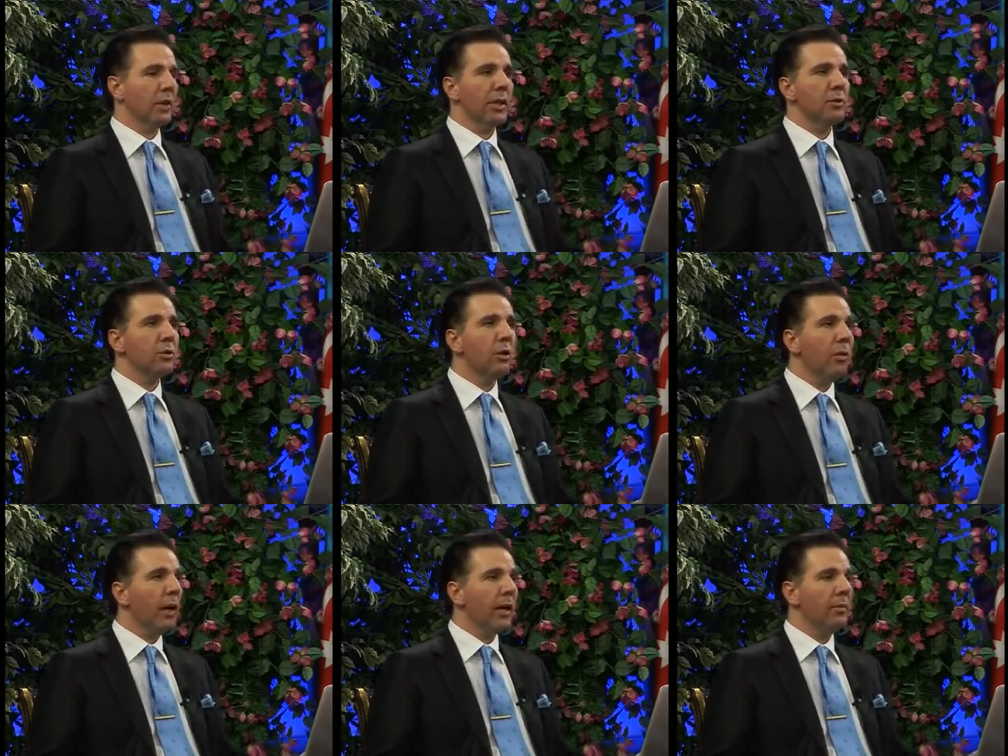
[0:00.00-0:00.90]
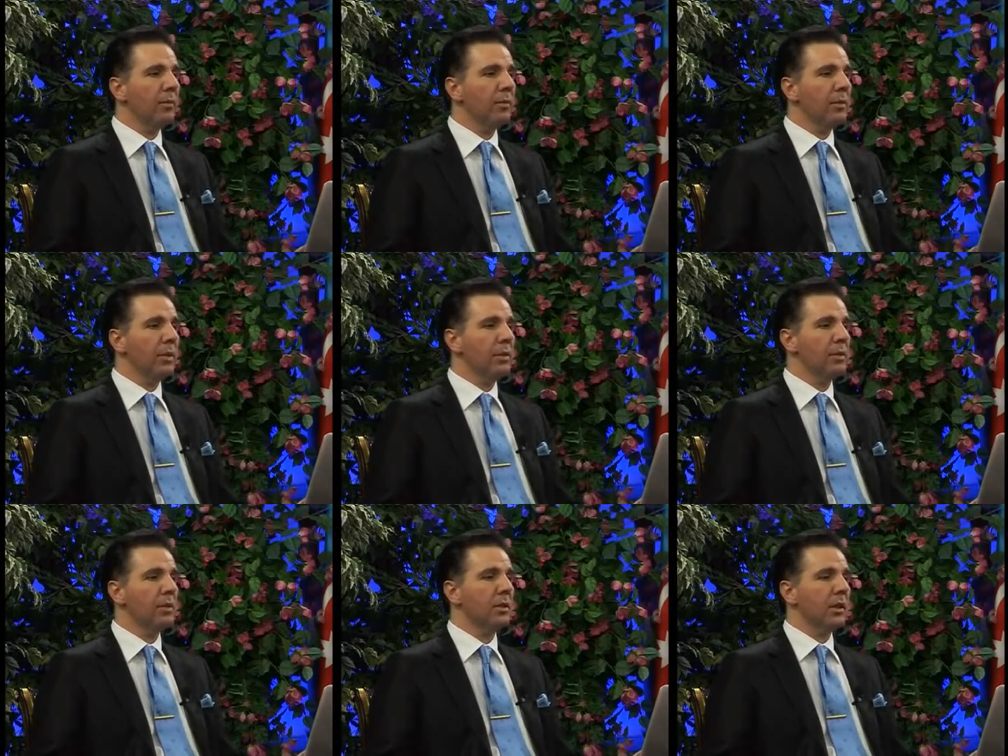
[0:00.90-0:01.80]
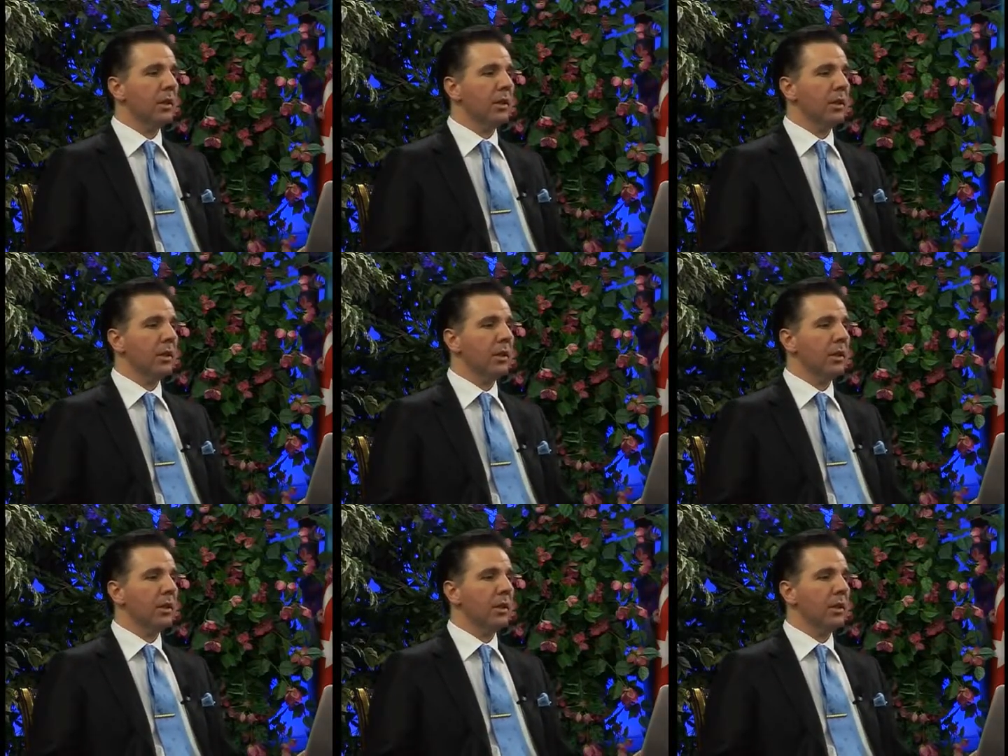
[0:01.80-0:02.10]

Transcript: There is no way this